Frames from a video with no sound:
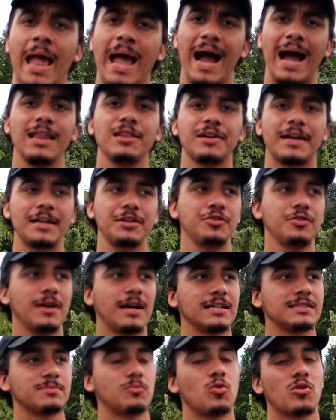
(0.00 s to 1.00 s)
I look at you
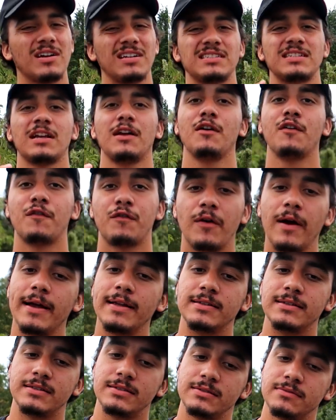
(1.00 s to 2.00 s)
guys more as
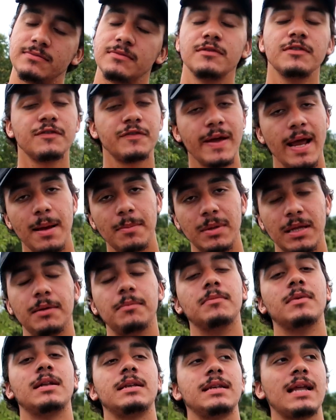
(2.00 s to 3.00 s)
friends, family,
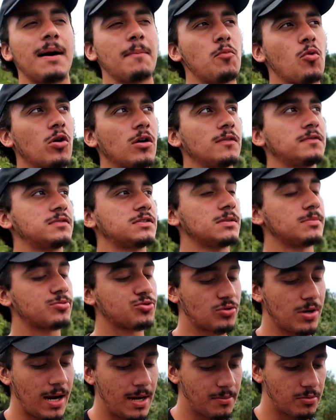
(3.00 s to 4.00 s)
not more of
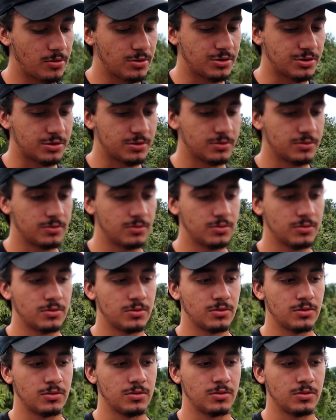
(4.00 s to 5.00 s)
subscribers
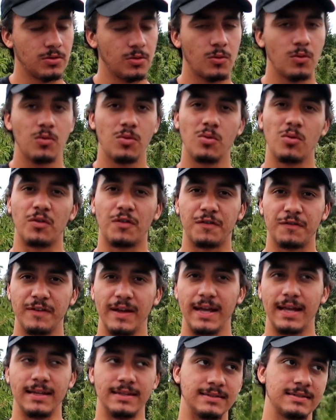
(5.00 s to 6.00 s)
or
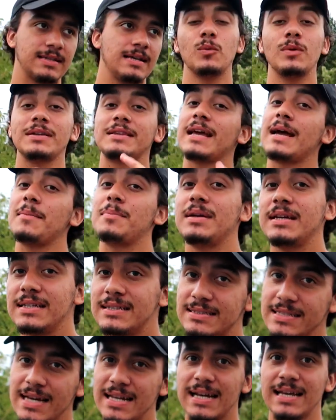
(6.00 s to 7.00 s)
fans. With that being
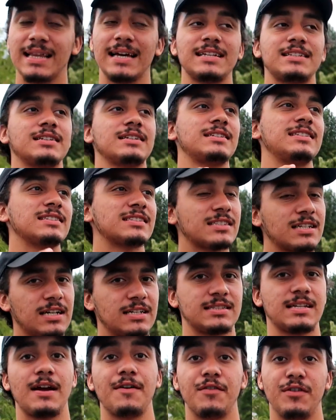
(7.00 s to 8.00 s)
said, I like to
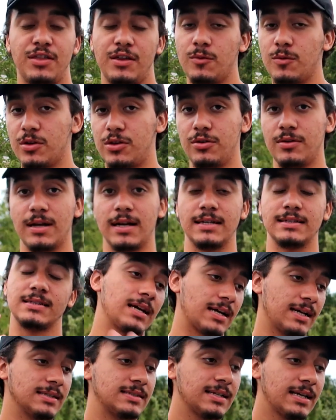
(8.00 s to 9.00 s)
discuss everything with you guys.
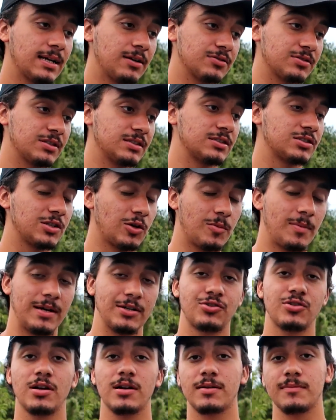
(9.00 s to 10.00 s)
Like I said, I was gonna sell my
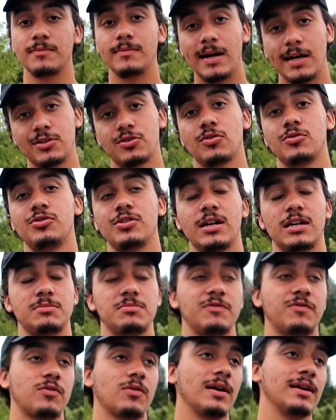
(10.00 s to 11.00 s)
truck. I told you guys
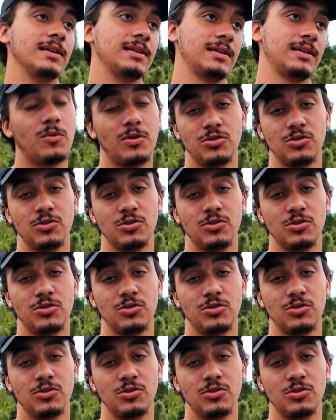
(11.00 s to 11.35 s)
before I did.